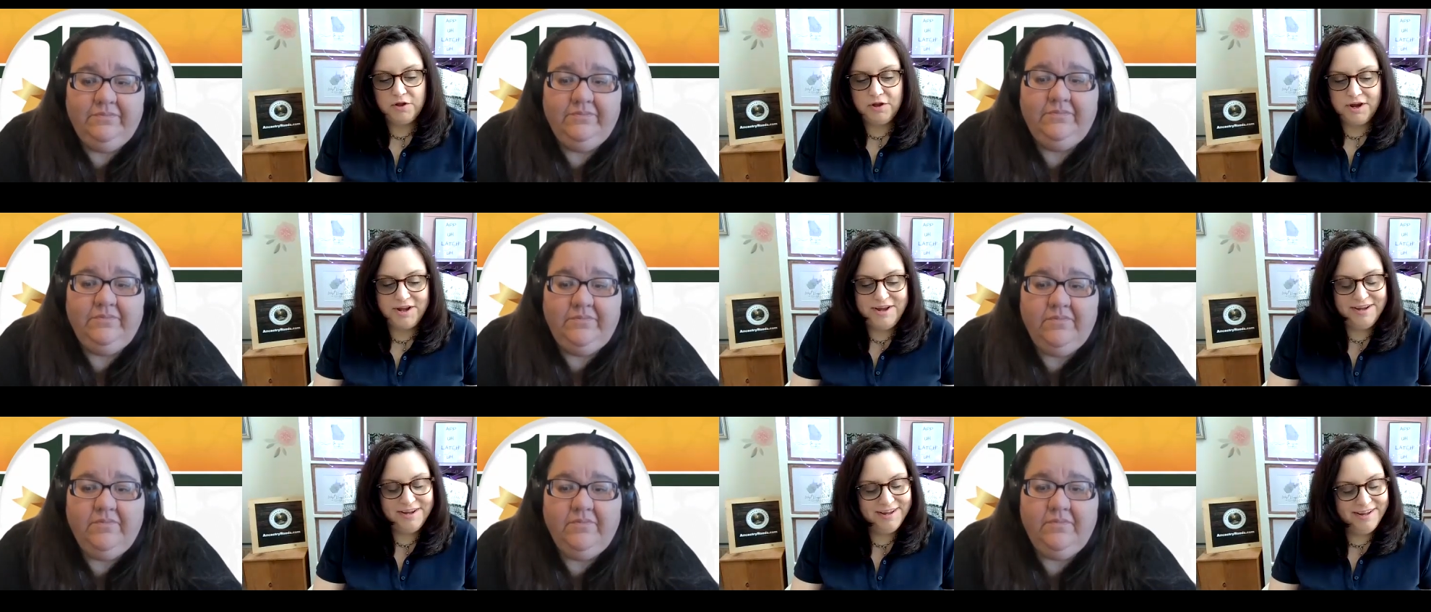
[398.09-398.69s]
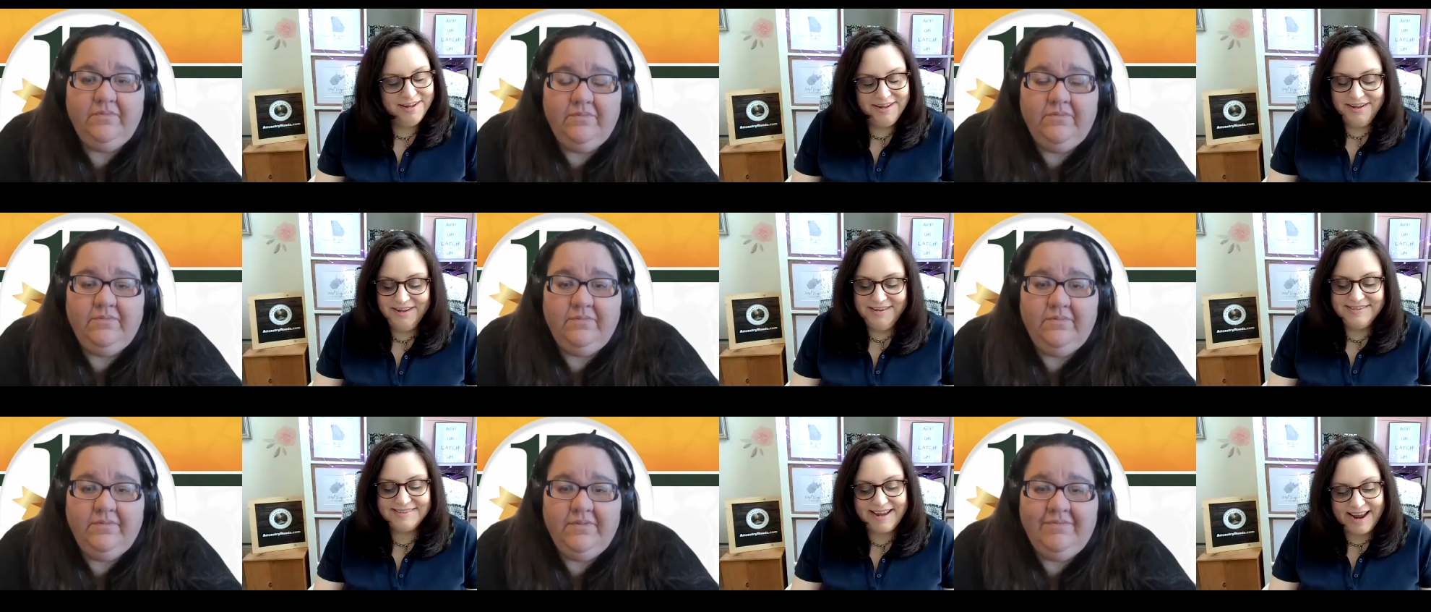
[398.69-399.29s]
Speaker 1: Uh,
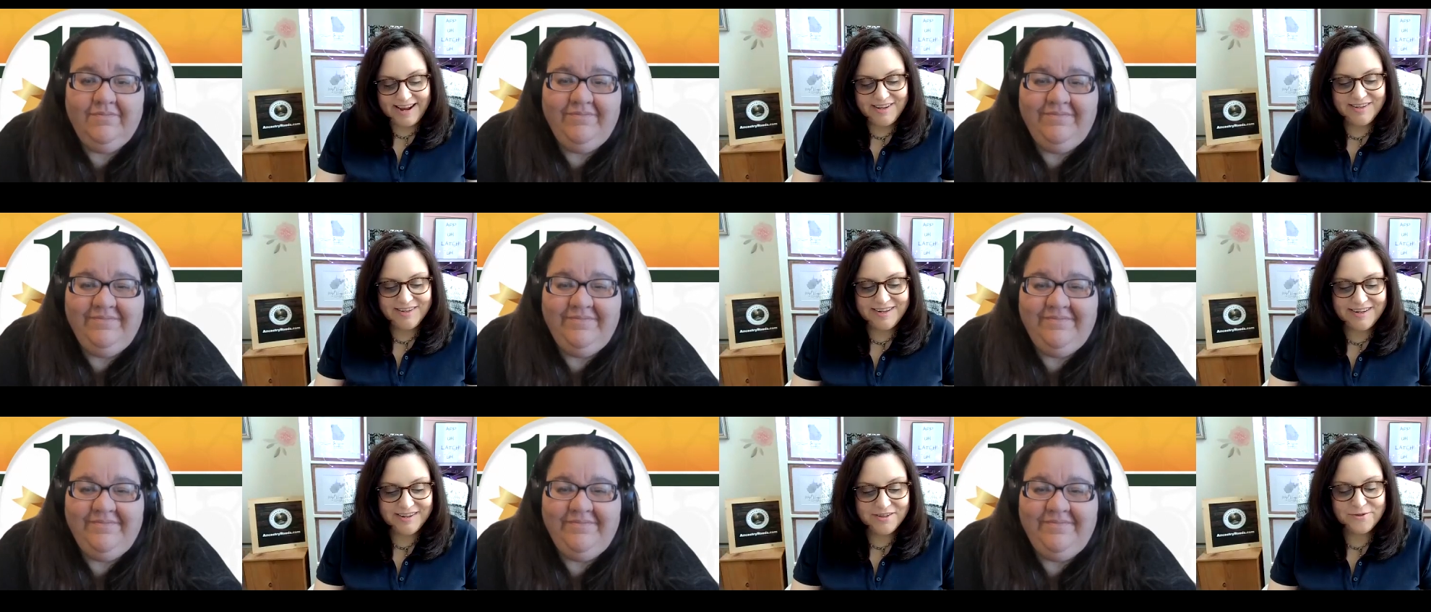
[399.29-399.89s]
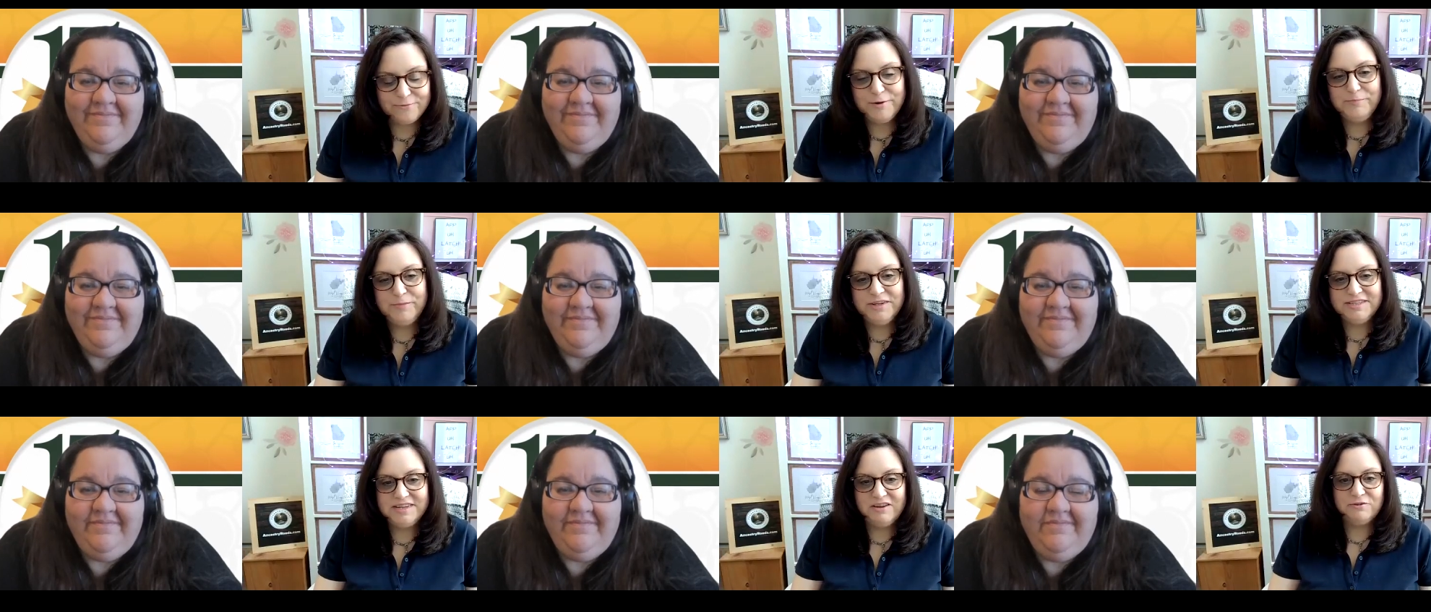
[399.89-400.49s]
sadly, three
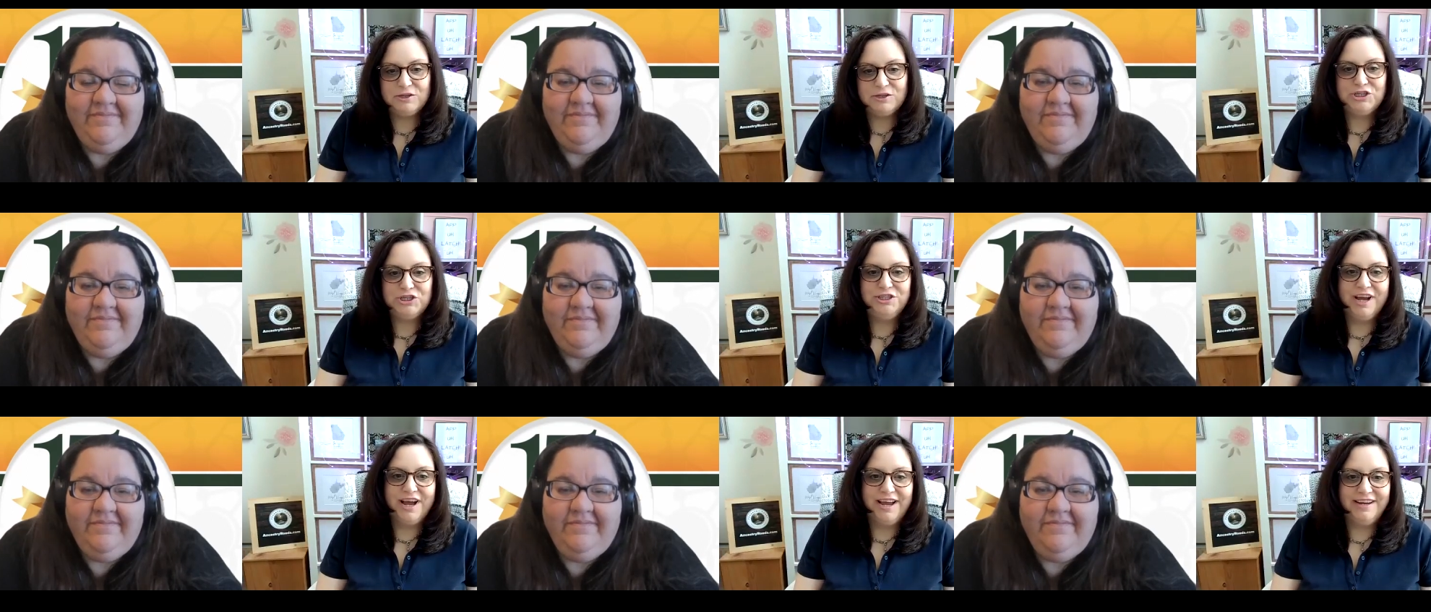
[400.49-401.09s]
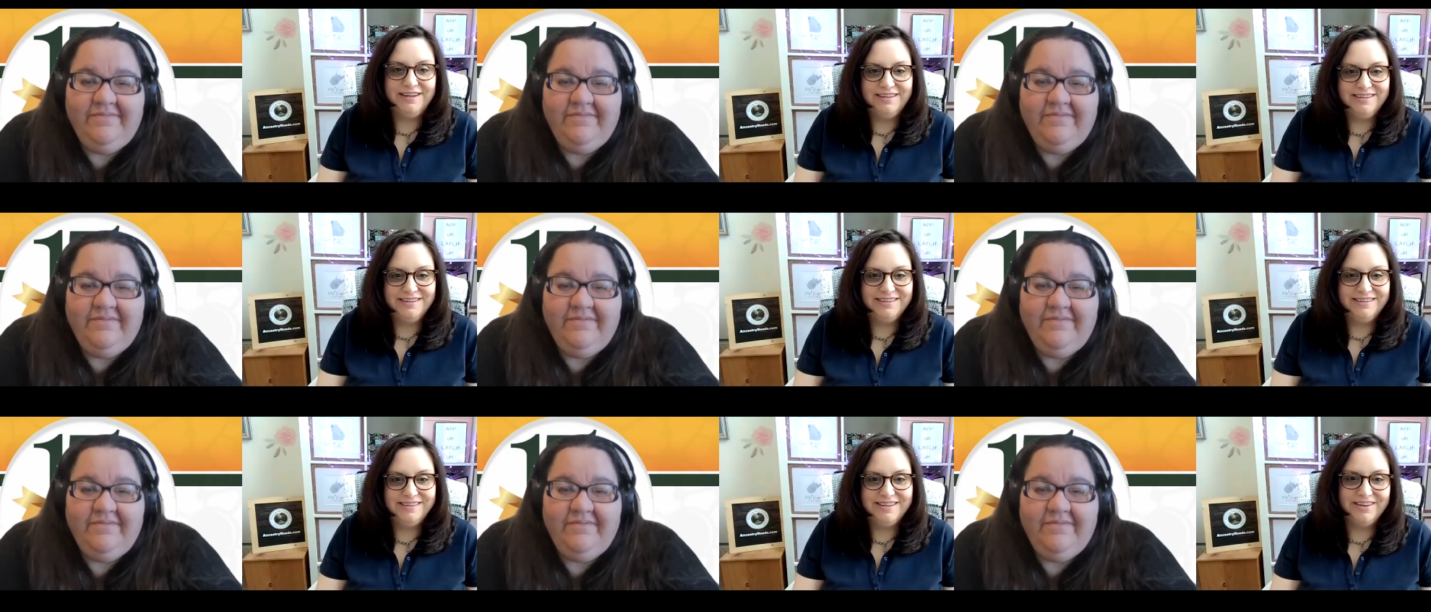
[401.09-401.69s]
months after she died,
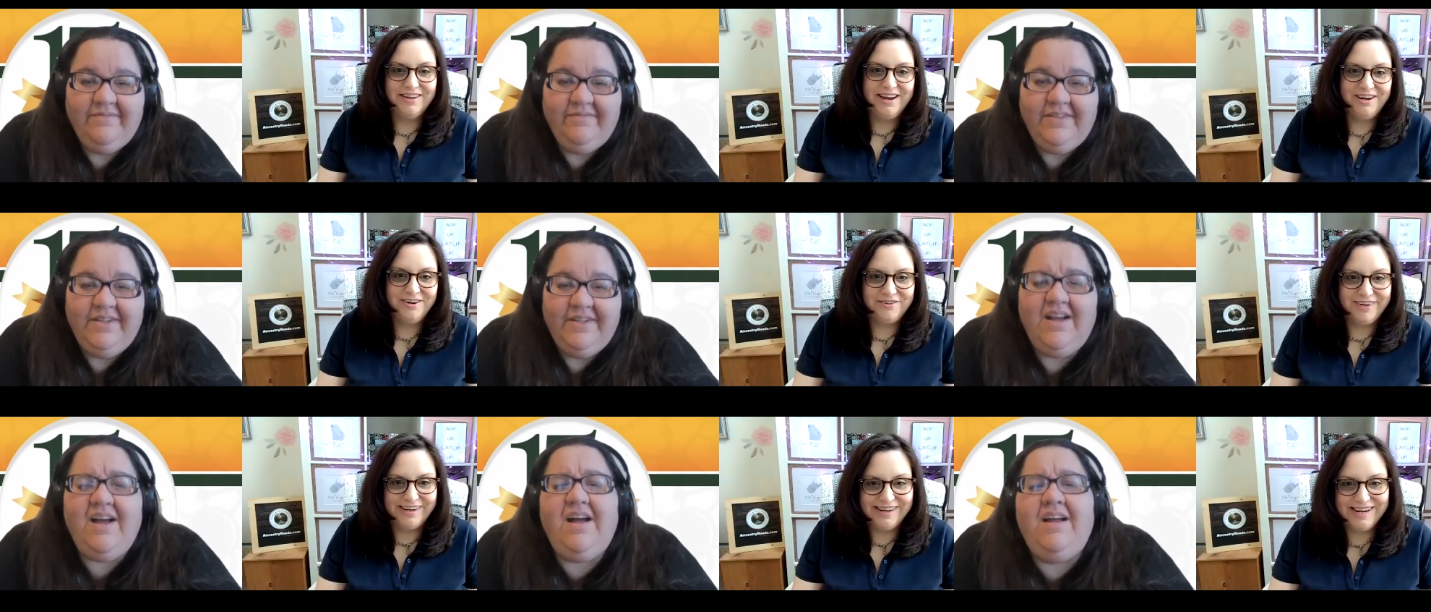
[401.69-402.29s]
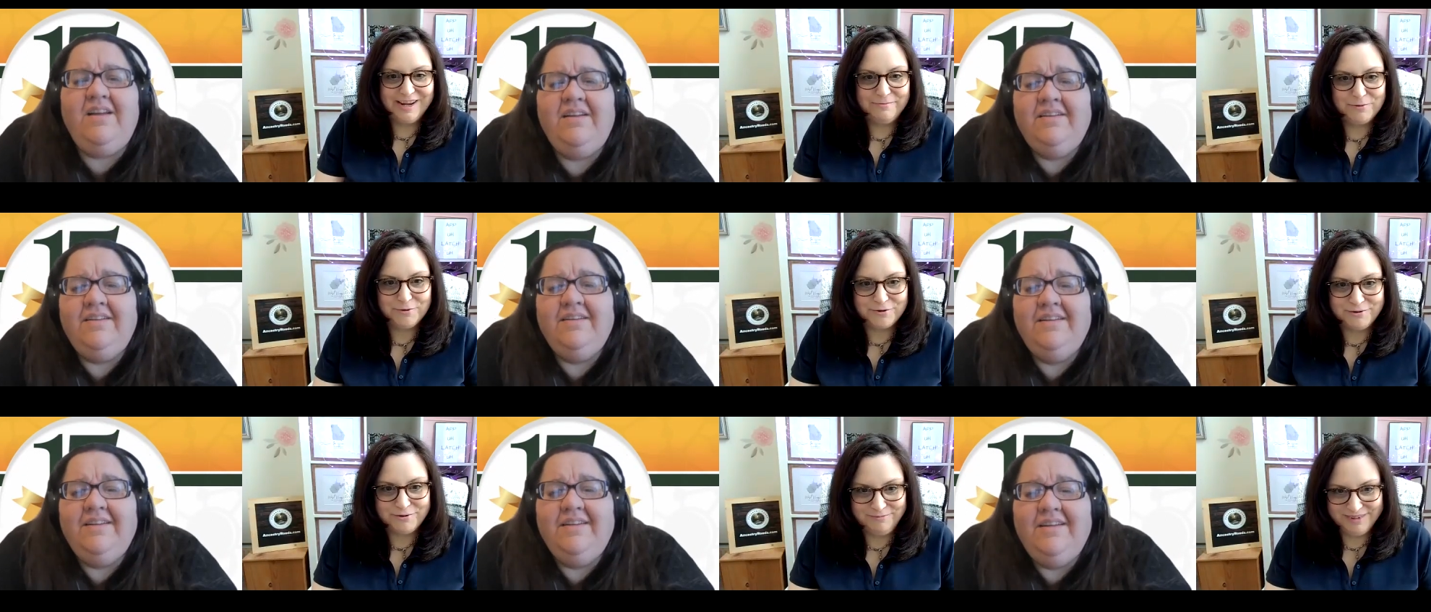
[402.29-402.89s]
the land oh. grant came
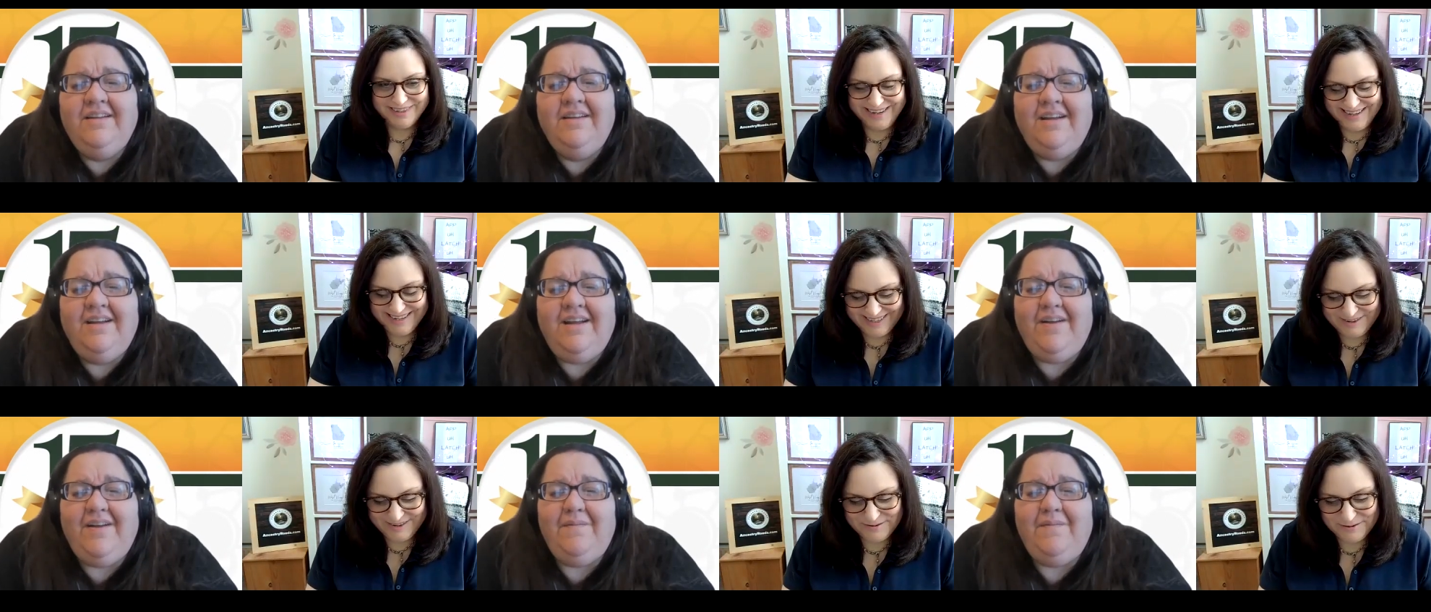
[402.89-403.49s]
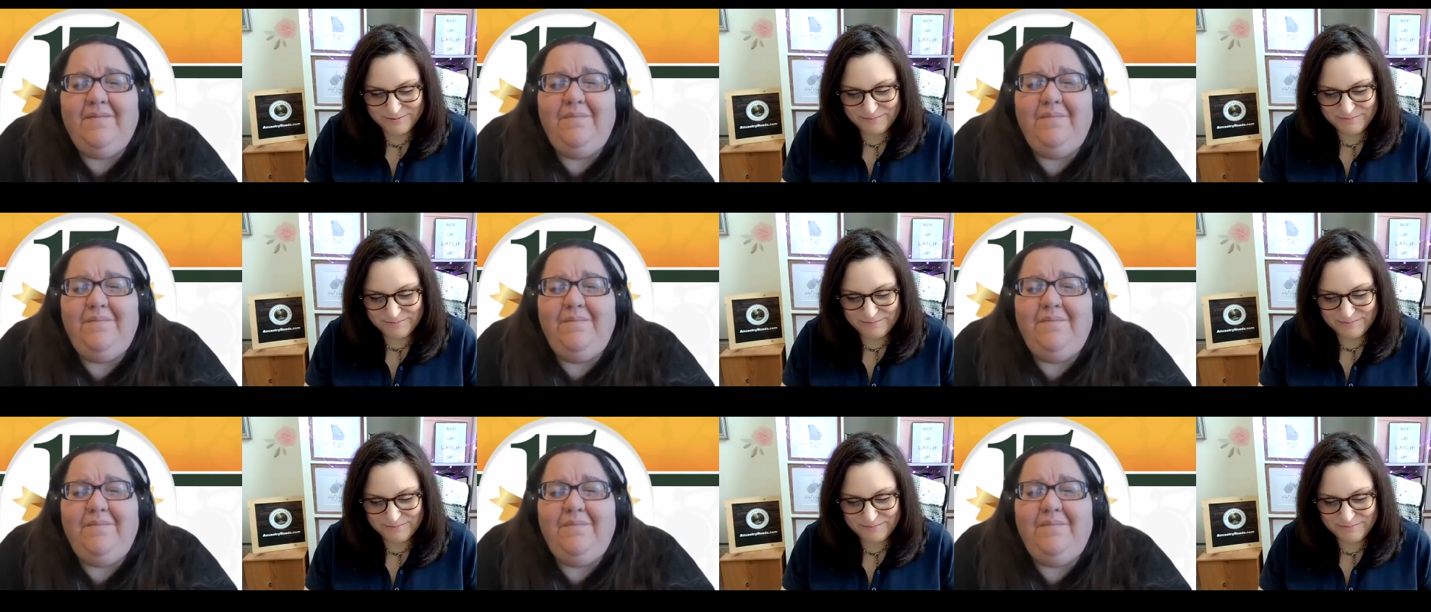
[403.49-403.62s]
through. Oh,